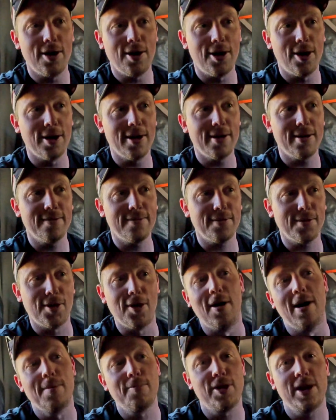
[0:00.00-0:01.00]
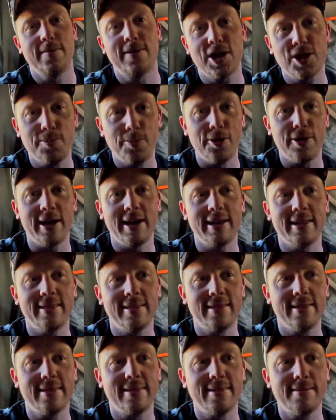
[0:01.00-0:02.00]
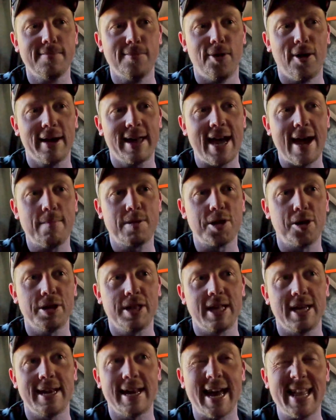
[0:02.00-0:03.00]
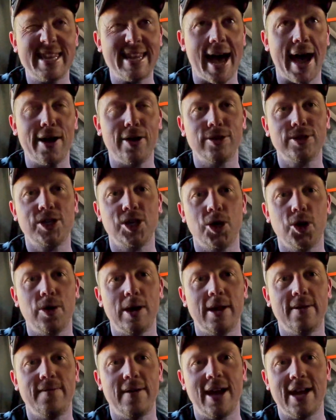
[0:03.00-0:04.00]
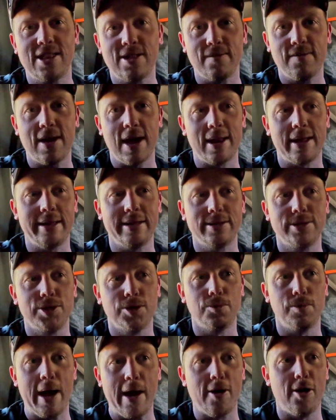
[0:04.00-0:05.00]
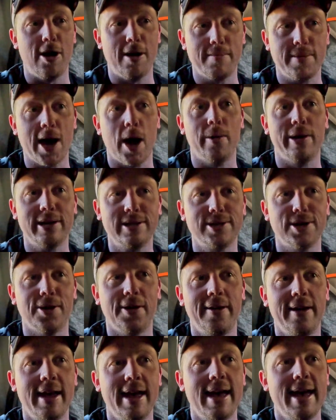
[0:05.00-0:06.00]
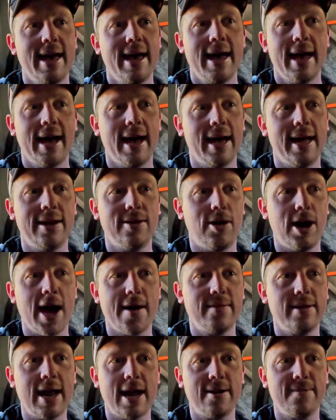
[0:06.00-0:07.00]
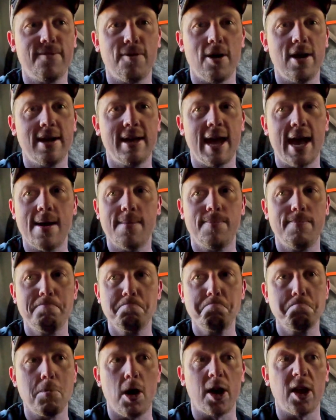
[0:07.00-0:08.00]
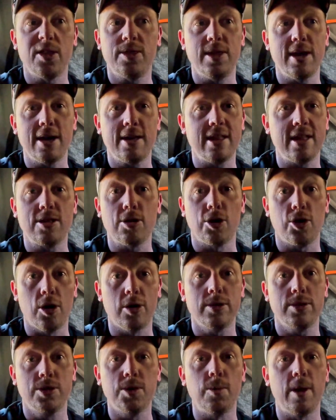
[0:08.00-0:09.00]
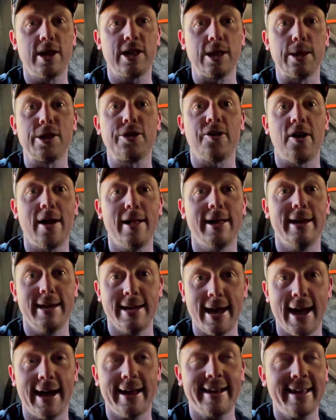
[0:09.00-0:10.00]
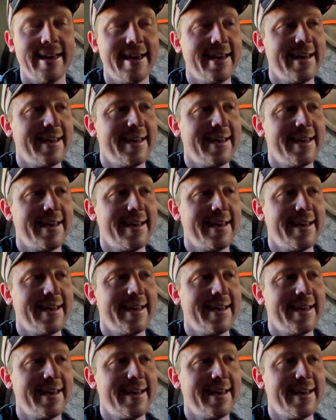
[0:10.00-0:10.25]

I'm pretty much booking my campsites in a day or two in advance of getting to where I'm going to, and I haven't had a free camp, I don't think, since I got to Western Australia yet.